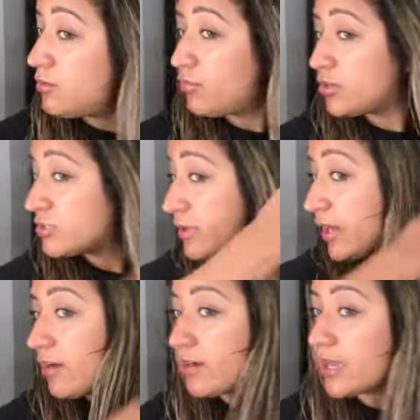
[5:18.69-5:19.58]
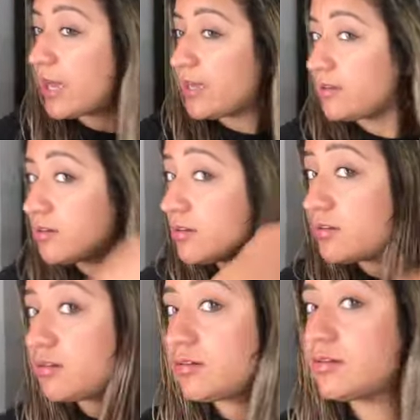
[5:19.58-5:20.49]
brush my hair again,
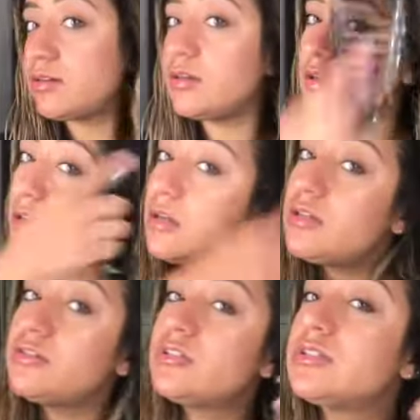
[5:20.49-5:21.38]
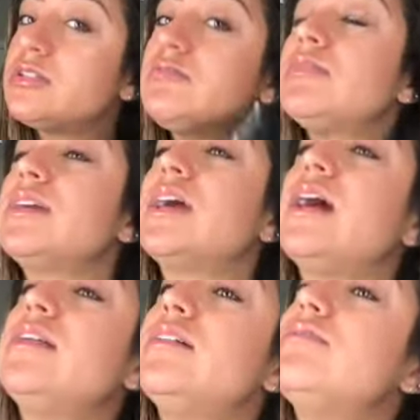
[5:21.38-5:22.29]
just to really
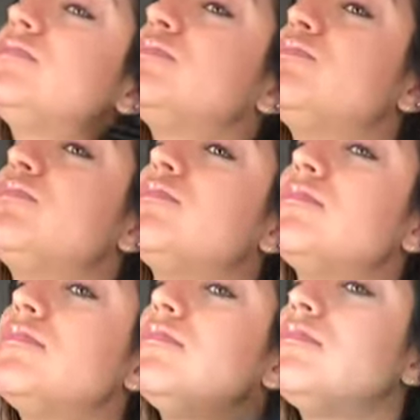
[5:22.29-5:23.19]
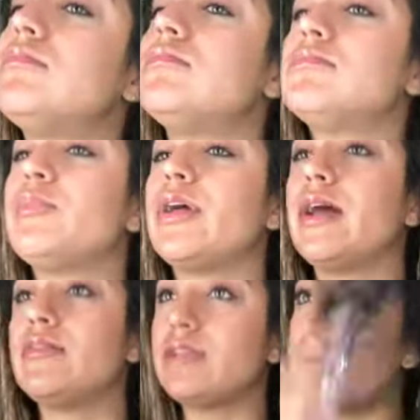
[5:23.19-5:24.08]
kind of spread
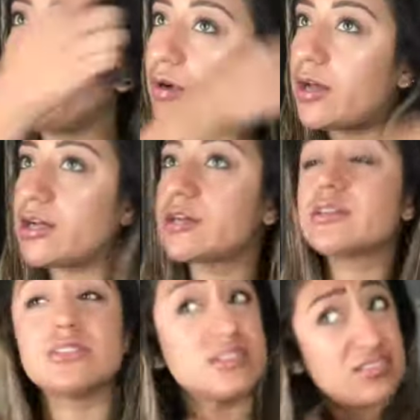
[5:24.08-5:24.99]
out that product.